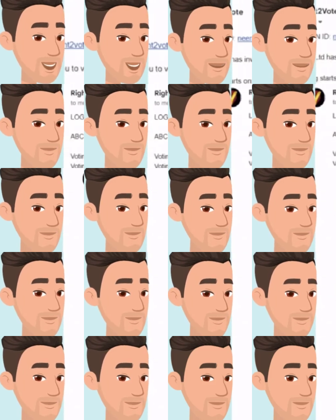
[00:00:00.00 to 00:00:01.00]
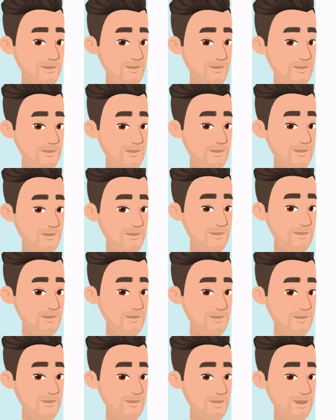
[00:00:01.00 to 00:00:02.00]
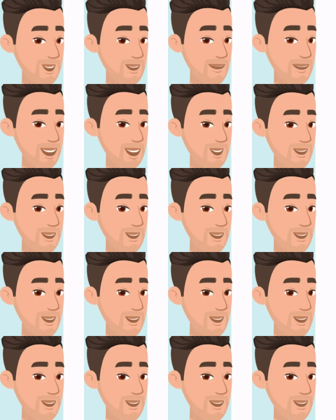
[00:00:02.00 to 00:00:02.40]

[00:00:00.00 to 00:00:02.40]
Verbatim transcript: the invite. You can also search